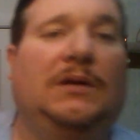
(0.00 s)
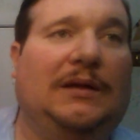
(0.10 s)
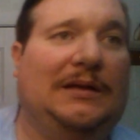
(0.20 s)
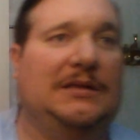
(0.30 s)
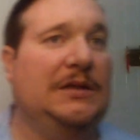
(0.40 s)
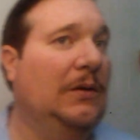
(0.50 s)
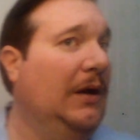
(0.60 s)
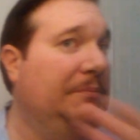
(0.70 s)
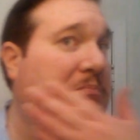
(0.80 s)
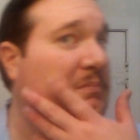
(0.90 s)
And so,
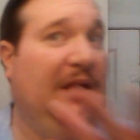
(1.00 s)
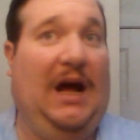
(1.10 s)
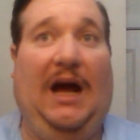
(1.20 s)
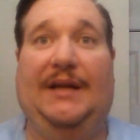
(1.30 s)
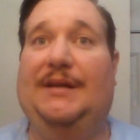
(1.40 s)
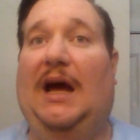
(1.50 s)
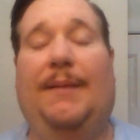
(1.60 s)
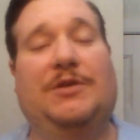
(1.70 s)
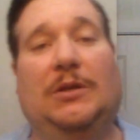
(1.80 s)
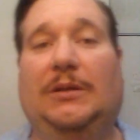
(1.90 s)
I
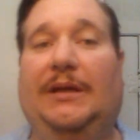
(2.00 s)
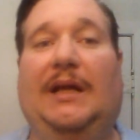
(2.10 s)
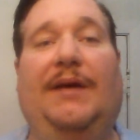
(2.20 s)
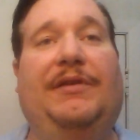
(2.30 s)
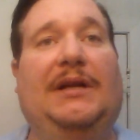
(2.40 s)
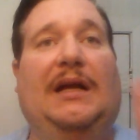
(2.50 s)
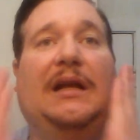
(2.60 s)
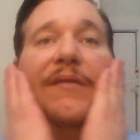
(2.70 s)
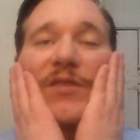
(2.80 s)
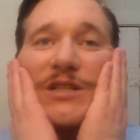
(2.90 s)
absolutely love it. I
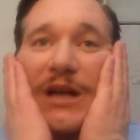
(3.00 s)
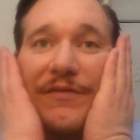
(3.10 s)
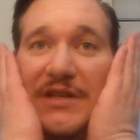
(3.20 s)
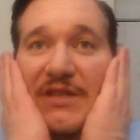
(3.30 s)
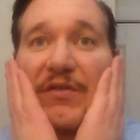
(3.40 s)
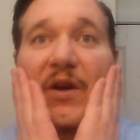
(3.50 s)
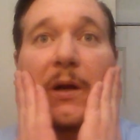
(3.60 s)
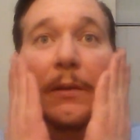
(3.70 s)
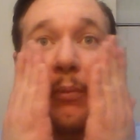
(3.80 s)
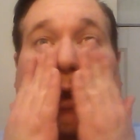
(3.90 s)
love the stuff. It's a
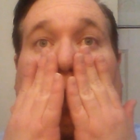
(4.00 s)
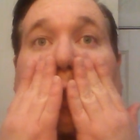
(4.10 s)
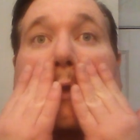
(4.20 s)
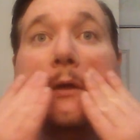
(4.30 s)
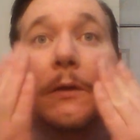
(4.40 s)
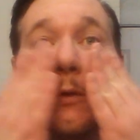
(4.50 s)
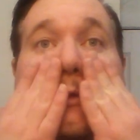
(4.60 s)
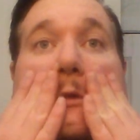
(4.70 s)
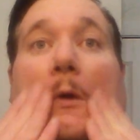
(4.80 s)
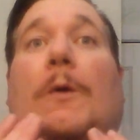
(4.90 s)
very good product.
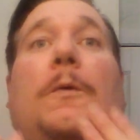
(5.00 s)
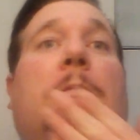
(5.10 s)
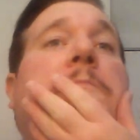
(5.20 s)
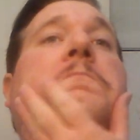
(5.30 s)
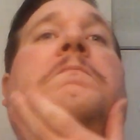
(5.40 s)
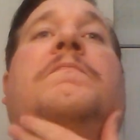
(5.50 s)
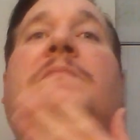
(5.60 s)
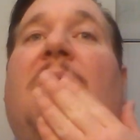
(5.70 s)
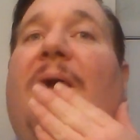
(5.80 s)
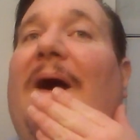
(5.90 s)
And so,
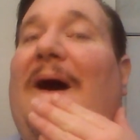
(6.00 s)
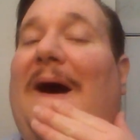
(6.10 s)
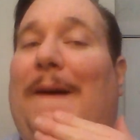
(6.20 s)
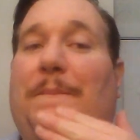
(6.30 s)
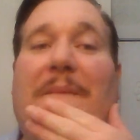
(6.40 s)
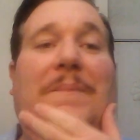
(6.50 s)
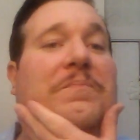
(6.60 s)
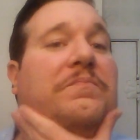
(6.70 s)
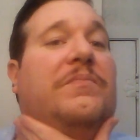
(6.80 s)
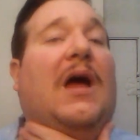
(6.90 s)

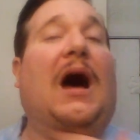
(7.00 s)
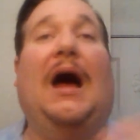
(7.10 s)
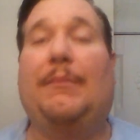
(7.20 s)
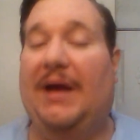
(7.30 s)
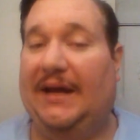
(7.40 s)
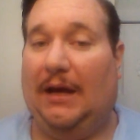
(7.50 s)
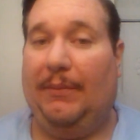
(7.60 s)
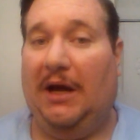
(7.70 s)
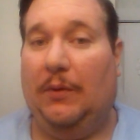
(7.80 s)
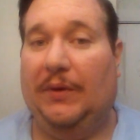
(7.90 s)
I may come
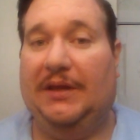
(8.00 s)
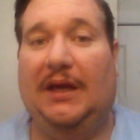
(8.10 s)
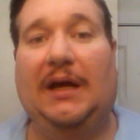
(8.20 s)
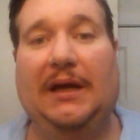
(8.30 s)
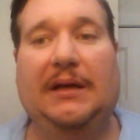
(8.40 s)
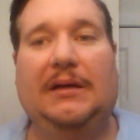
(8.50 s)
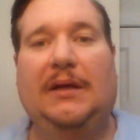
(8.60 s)
out with a